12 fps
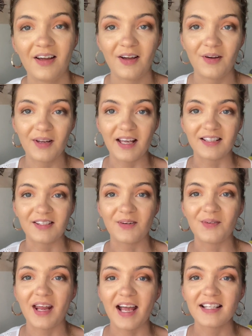Okay, so
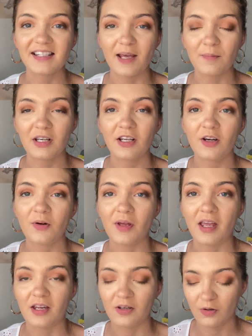next I'm gonna go
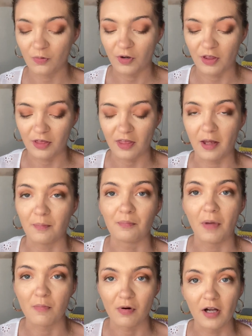in with like
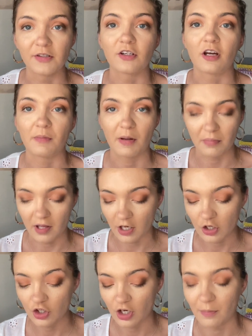my bronzer and my
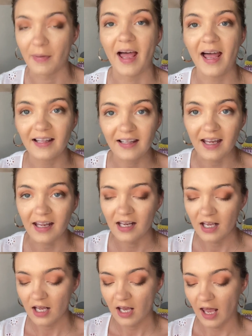blush and my highlight,
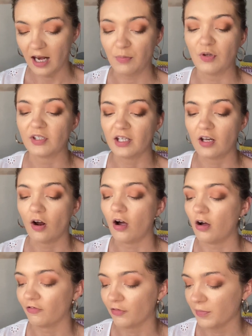and I'm using it
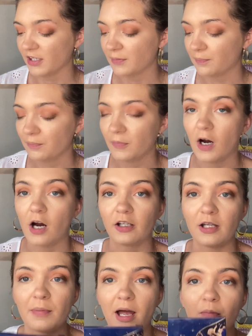all from this
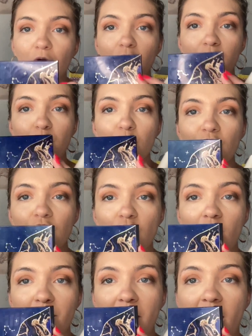Carli Bybel
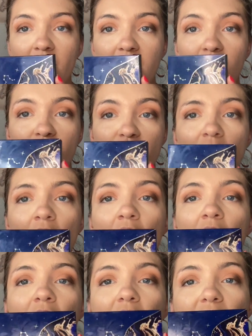Moonstruck palette, which
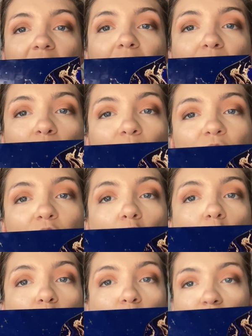is the most
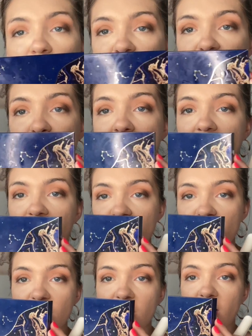gorgeous
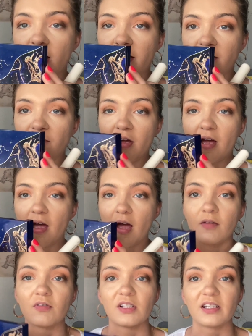packaging I've
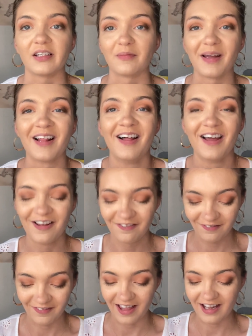ever seen in my life.
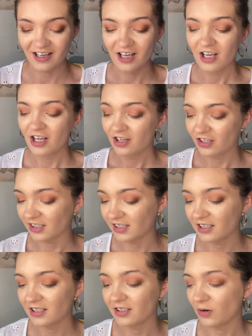Like, just
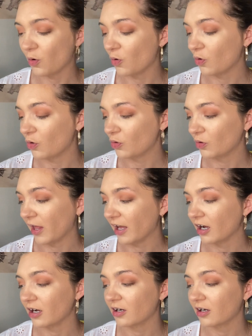the whole like